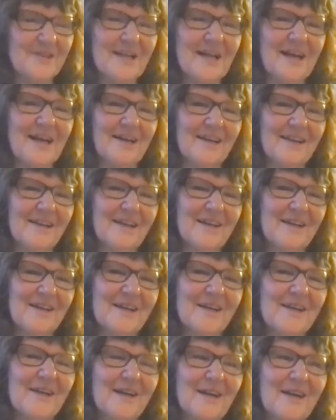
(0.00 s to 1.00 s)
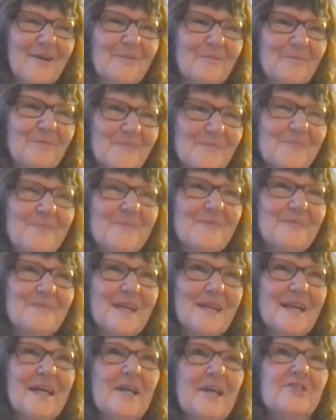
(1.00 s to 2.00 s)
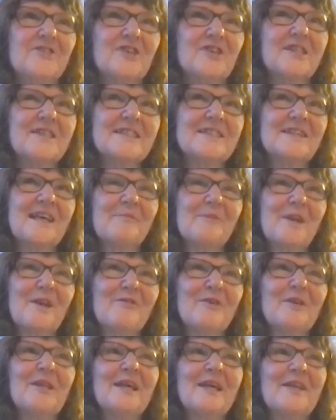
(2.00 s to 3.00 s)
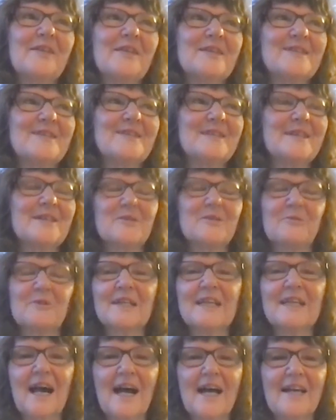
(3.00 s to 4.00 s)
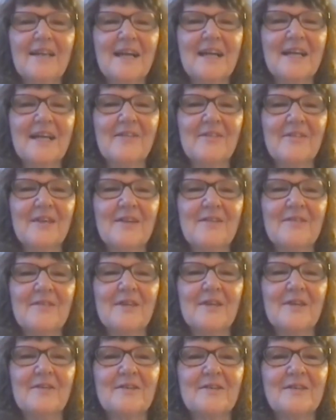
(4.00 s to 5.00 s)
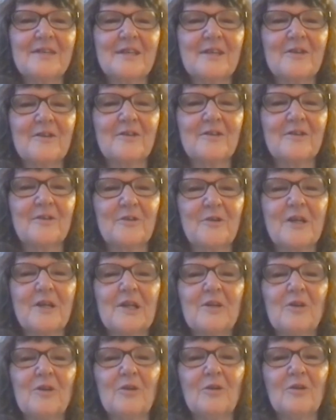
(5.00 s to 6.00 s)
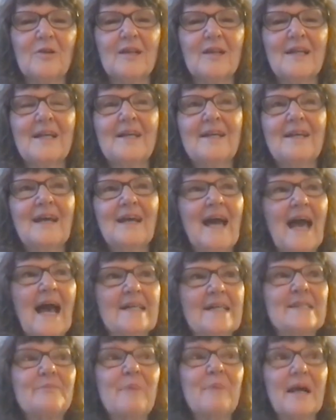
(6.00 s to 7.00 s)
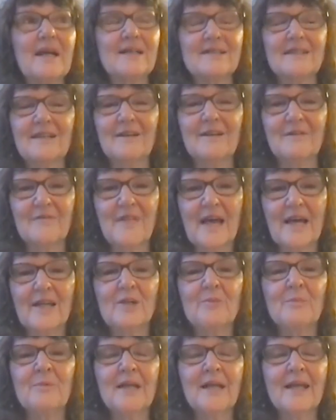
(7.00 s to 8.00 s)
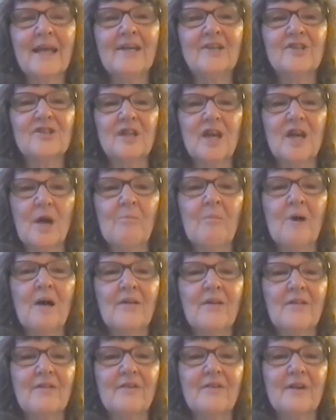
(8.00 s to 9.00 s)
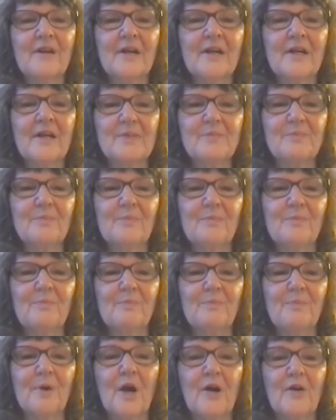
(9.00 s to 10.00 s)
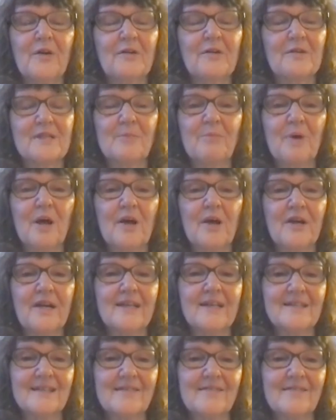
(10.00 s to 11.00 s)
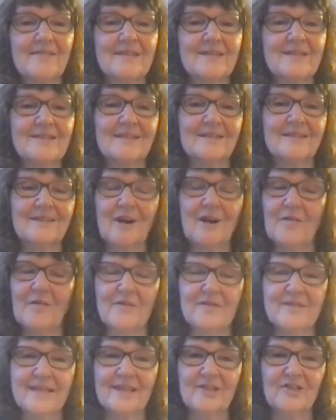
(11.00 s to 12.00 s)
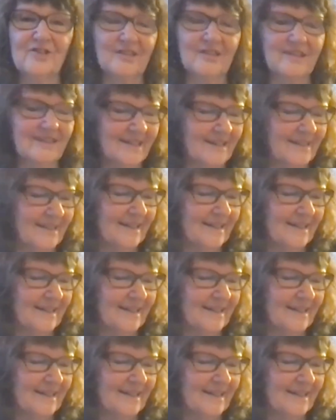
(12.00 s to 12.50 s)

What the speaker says: yeah, I feel like this is really highlighting the critical aspect of that communication among the various partners and parties in this conversation.